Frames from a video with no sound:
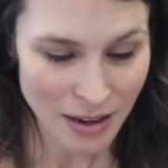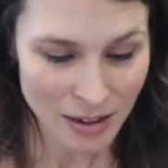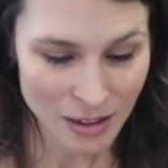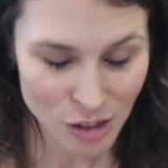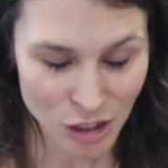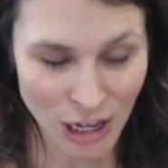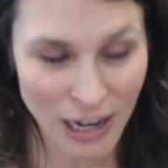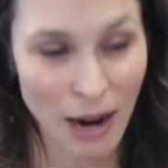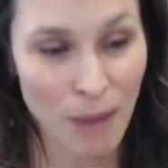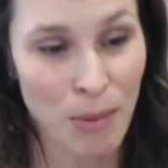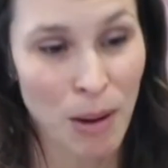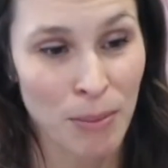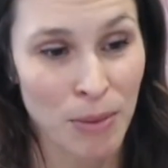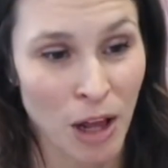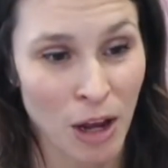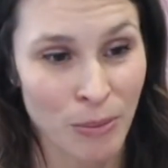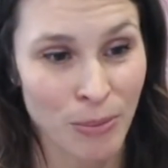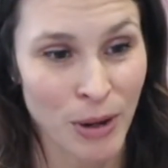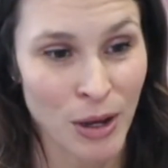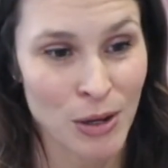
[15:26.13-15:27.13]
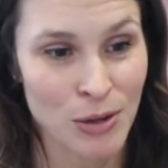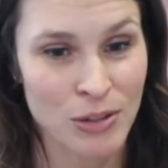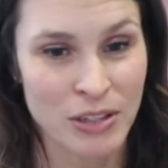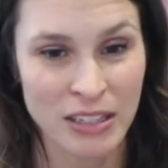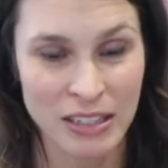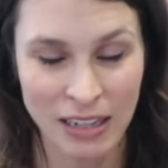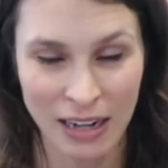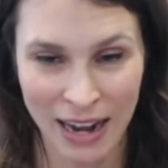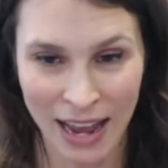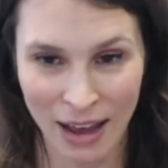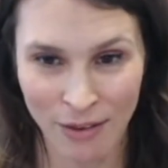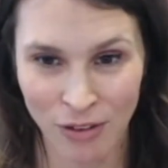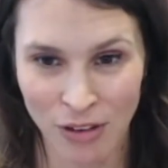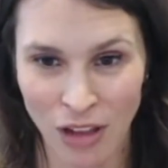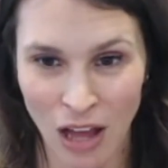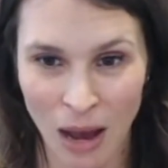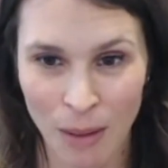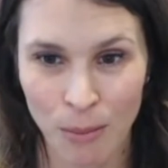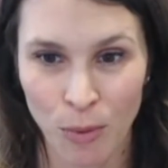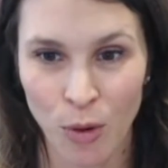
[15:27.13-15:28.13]
check out my blog post. It's going to have a
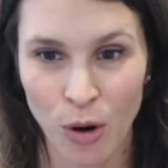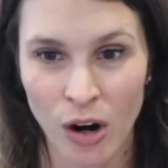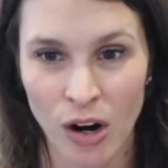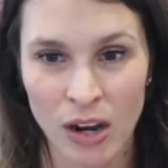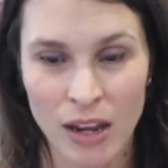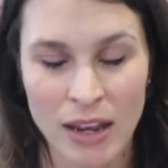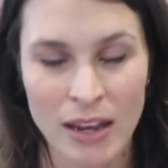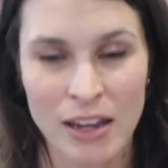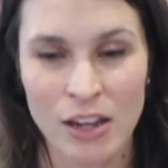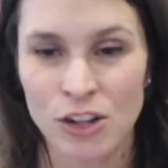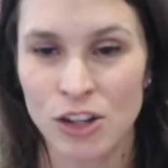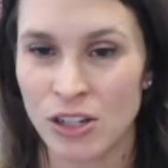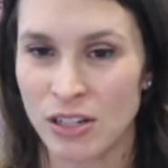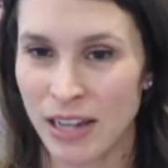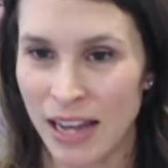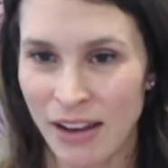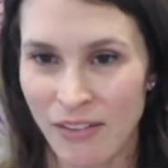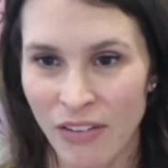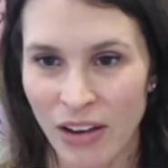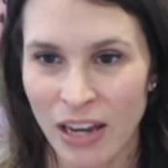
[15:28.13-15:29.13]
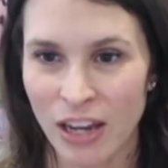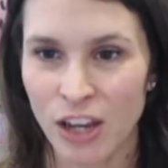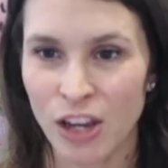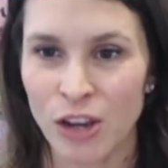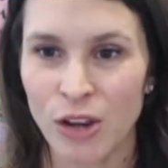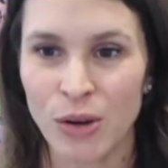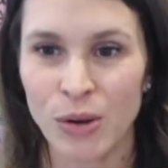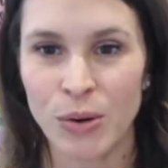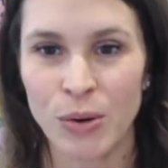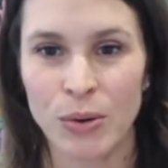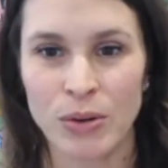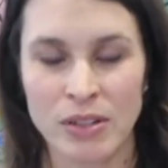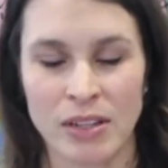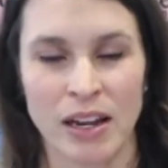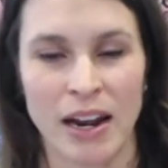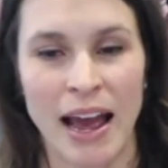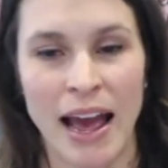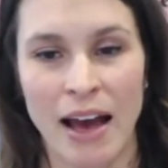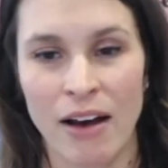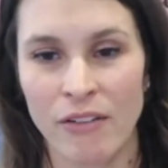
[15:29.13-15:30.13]
lot more just FAQ. It's
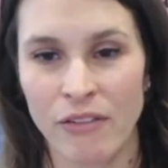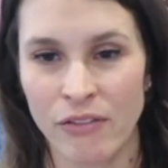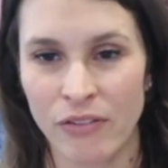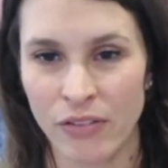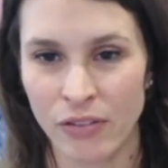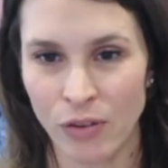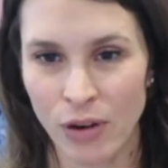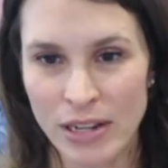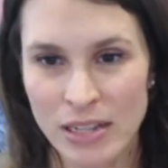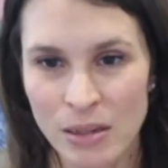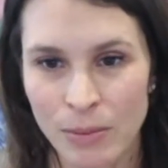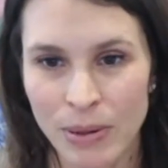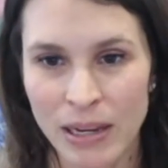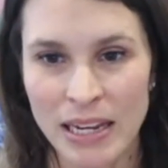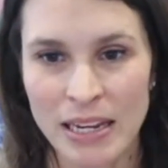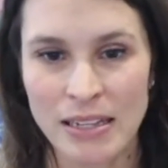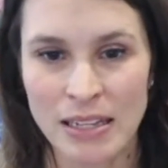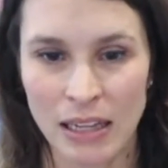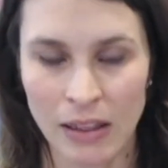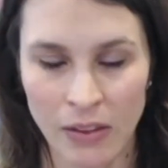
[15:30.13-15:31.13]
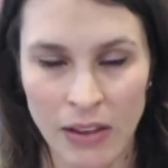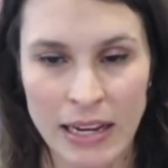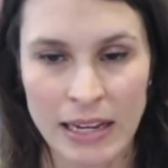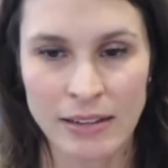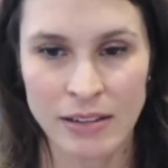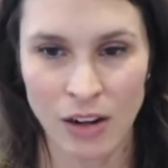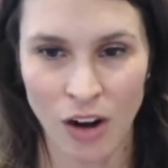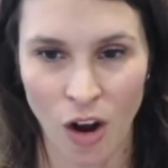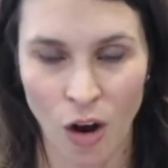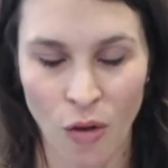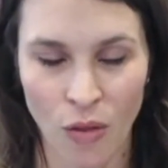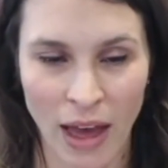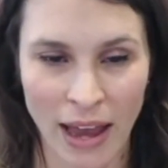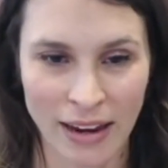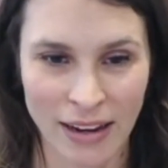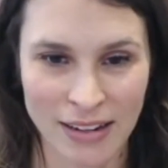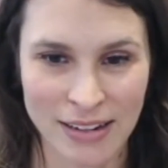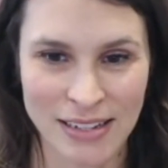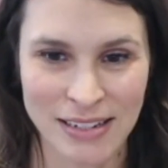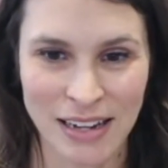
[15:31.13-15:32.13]
going to have recipes and links and all that
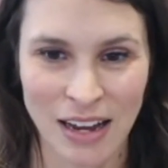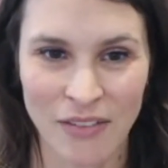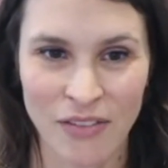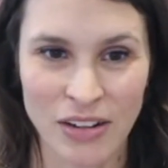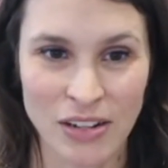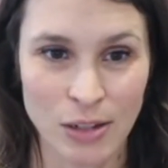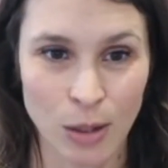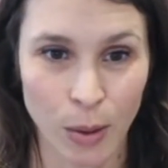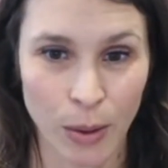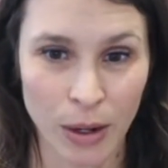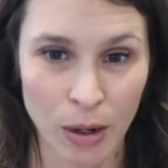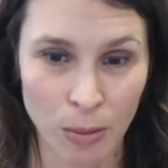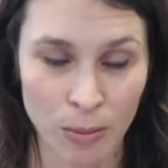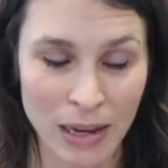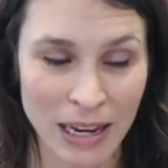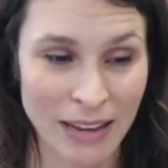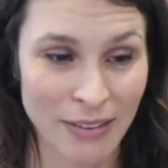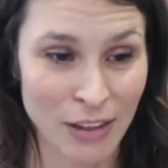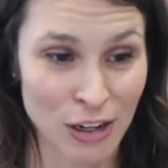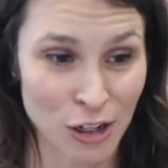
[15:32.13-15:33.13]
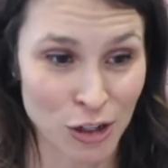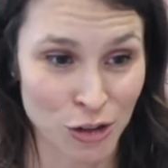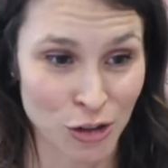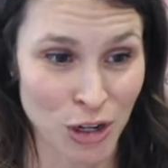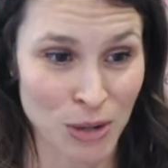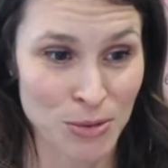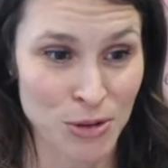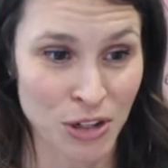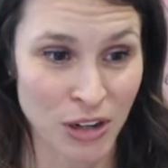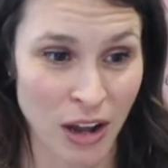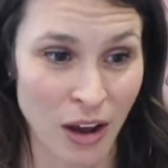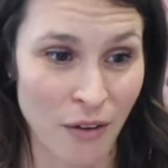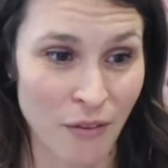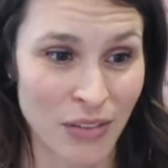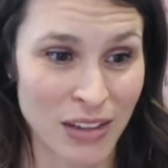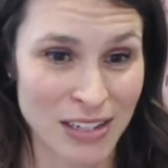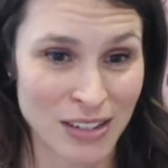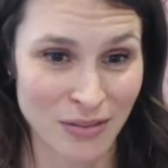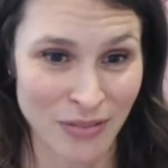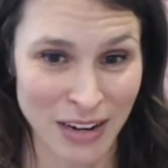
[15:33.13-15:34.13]
good stuff. And so it'll be in the description of
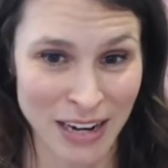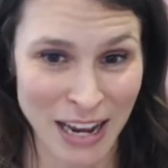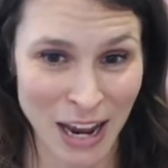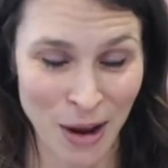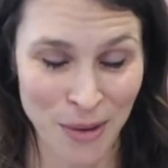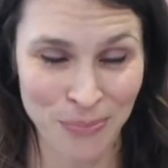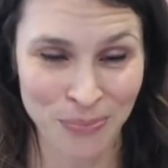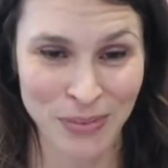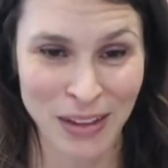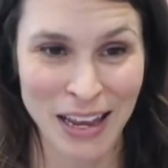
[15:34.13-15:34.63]
this video.